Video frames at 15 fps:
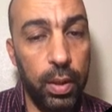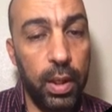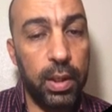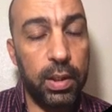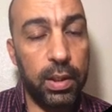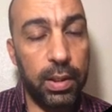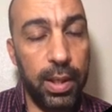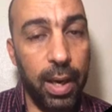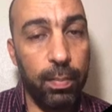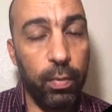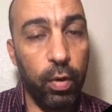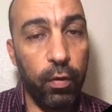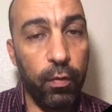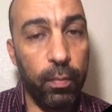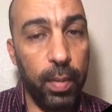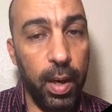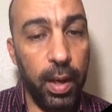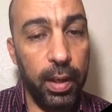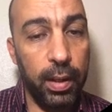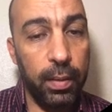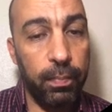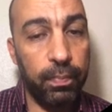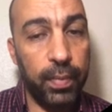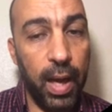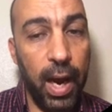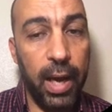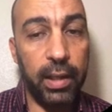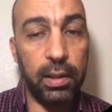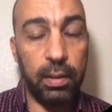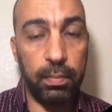some of my
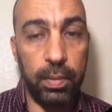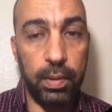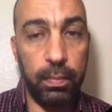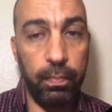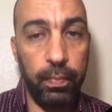items